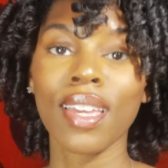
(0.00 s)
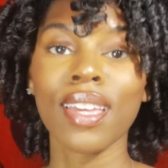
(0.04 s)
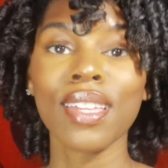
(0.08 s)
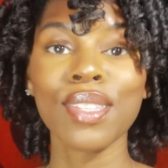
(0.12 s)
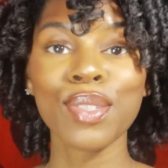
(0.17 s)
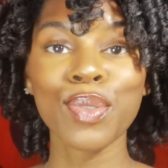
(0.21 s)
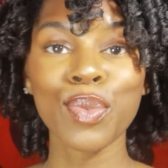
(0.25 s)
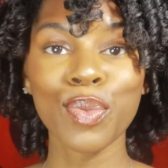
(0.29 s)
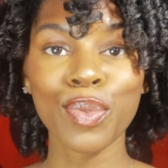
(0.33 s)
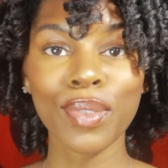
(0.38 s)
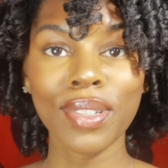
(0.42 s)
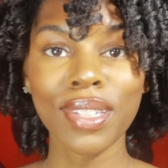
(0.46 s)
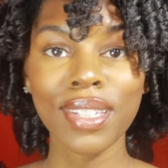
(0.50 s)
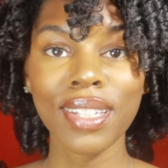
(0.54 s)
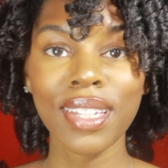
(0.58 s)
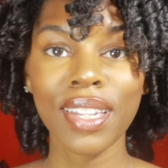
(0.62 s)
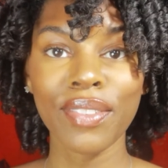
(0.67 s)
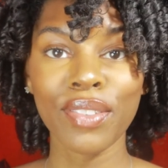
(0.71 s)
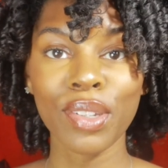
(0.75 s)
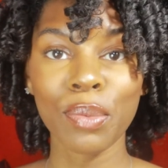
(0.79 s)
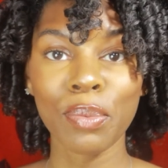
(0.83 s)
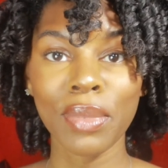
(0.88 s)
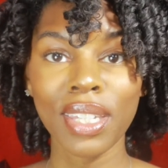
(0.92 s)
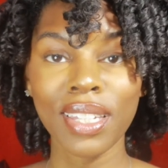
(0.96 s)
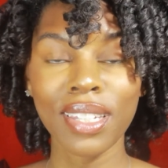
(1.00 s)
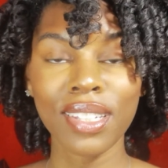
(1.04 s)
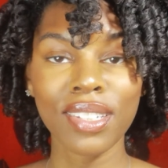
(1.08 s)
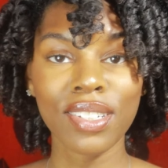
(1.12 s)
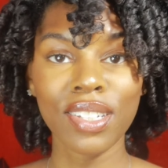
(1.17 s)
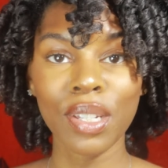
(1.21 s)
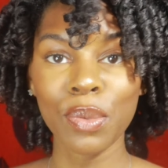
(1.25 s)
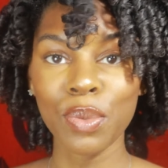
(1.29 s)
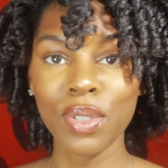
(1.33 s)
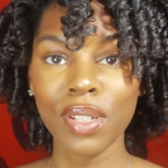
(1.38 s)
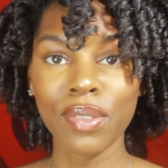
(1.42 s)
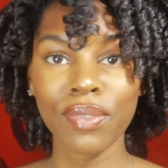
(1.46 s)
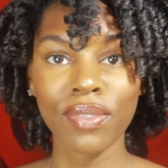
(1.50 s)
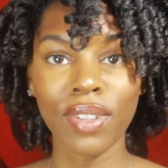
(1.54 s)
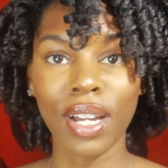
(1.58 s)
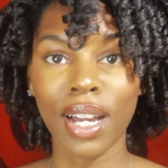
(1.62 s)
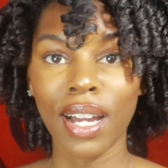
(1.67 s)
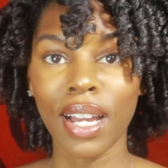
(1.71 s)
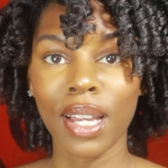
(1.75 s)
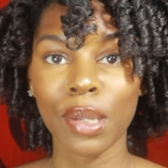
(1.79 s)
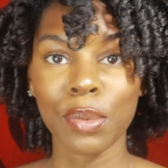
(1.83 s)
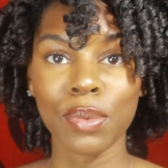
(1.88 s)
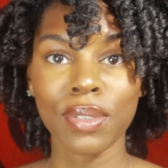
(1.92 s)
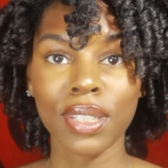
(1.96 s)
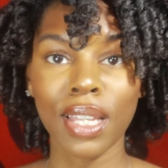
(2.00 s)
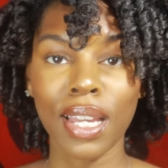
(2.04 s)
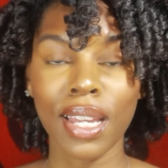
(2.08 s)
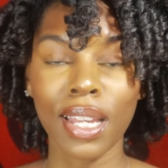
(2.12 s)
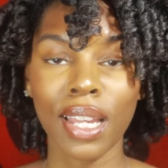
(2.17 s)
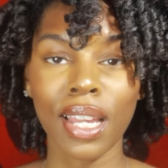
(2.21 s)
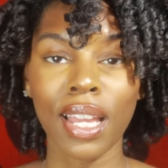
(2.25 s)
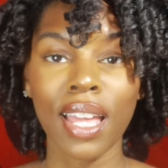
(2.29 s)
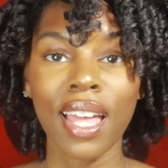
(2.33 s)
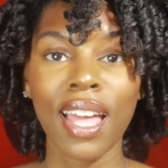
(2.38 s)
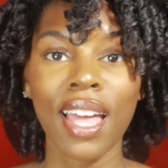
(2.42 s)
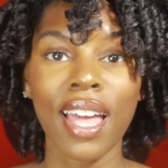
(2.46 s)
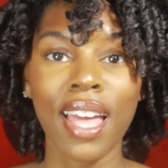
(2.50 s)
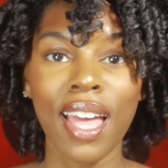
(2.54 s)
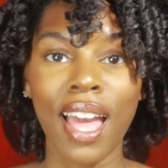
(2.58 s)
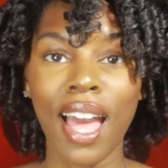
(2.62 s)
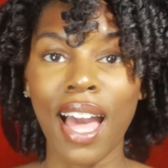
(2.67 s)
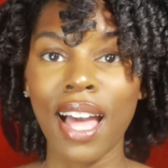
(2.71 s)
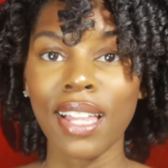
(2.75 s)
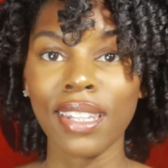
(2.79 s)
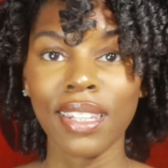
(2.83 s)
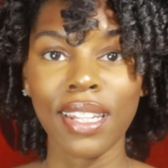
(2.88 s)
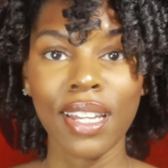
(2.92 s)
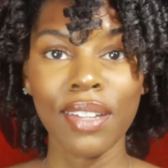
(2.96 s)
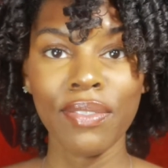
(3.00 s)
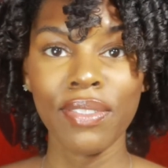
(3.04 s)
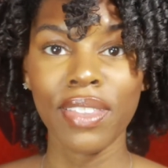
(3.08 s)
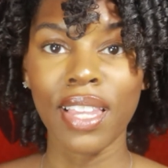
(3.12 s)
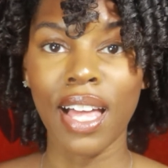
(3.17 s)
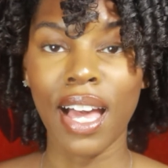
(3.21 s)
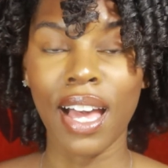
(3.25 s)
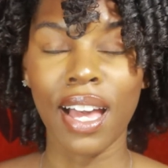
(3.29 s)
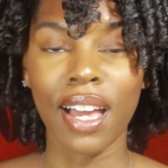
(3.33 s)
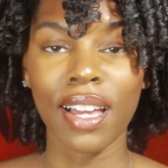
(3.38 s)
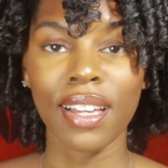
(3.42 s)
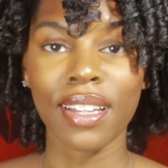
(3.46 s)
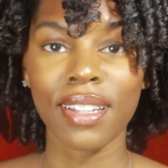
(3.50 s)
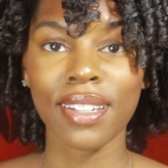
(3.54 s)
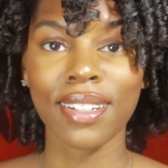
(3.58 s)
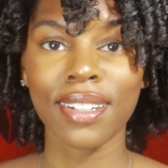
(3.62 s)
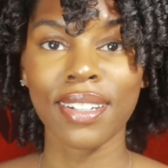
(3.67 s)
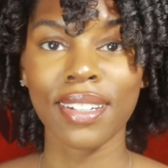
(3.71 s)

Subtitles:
It's really giving me Egyptian vibes. Like, I love that.